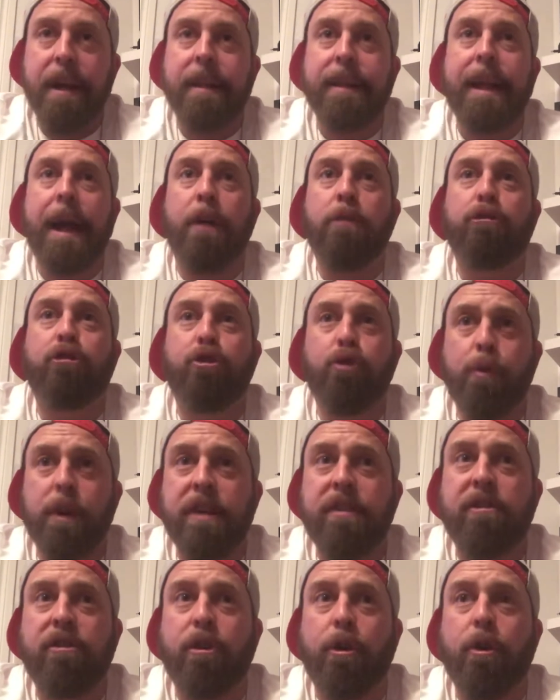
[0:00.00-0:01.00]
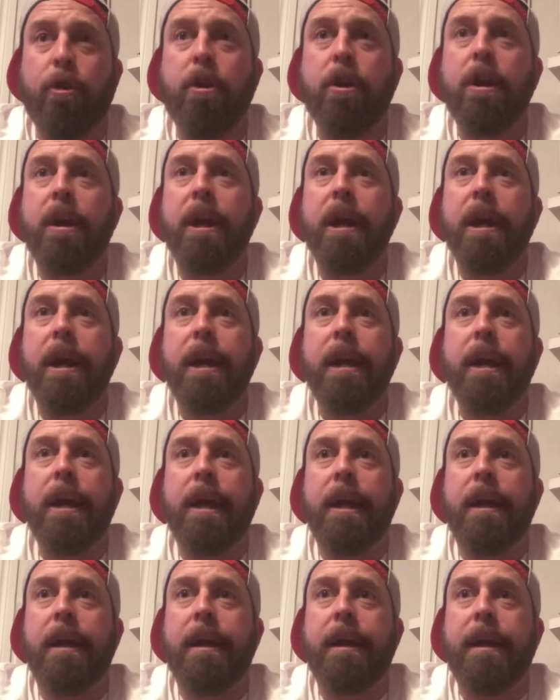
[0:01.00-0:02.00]
Now, Trickster
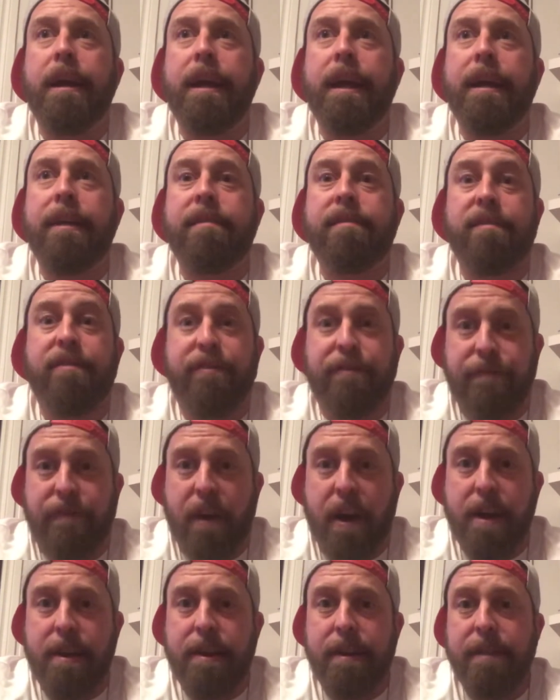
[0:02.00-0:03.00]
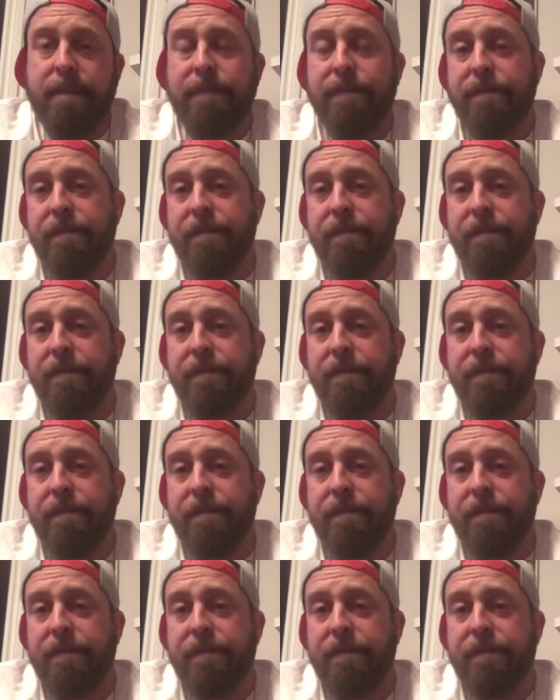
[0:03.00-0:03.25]
is fun,